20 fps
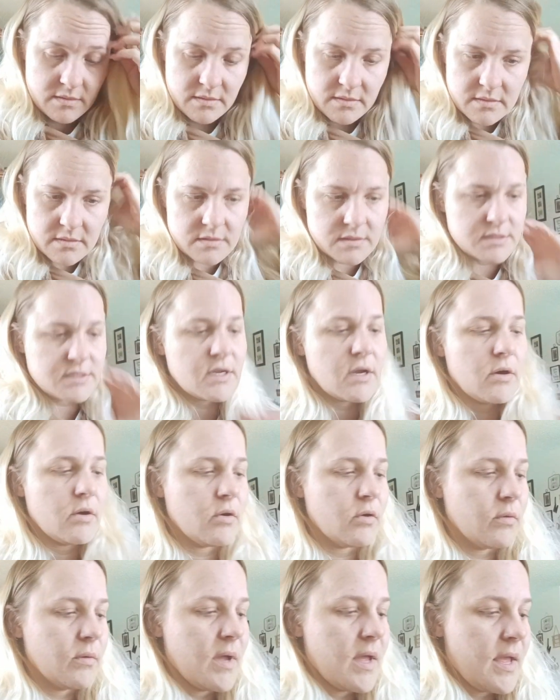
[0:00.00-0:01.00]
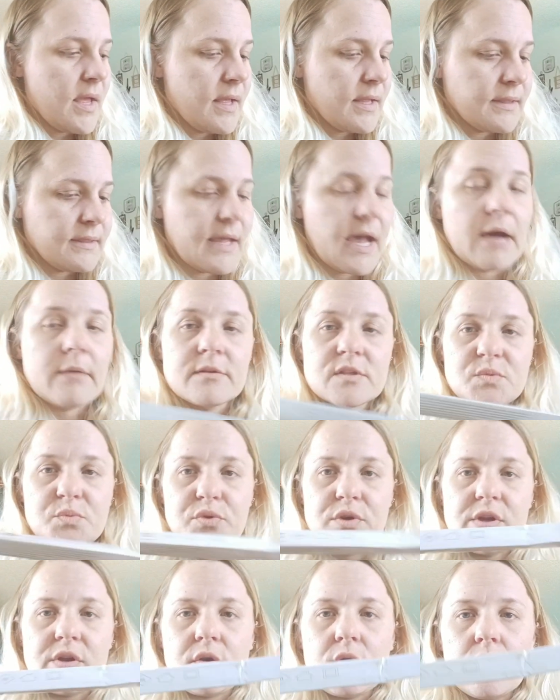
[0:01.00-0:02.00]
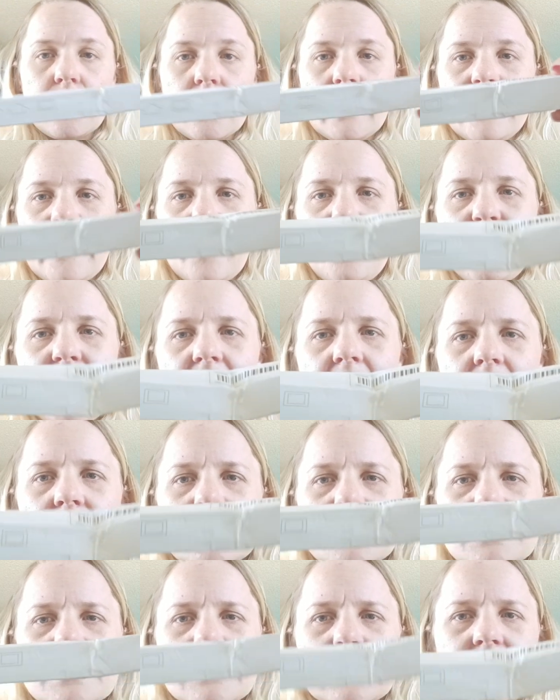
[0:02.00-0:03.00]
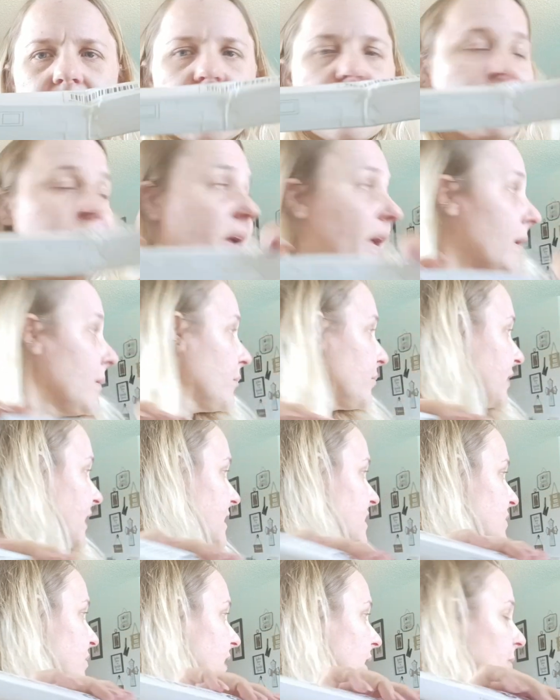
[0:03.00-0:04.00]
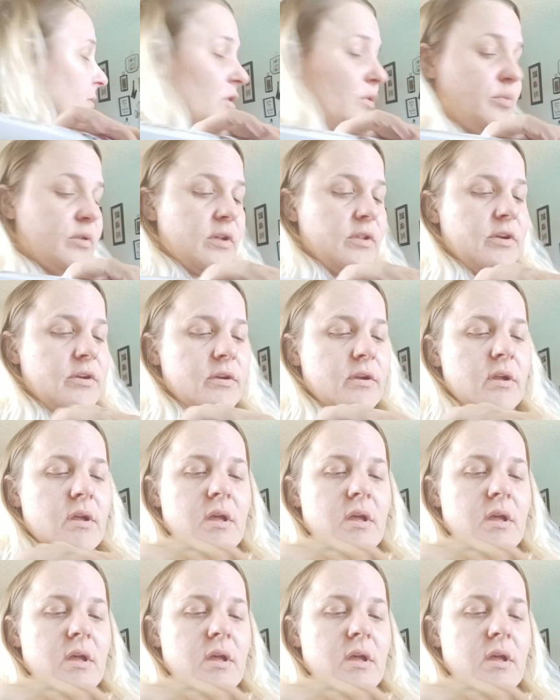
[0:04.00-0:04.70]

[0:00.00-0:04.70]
So that was pretty cool. And the box is a little bent. Please play with your brother.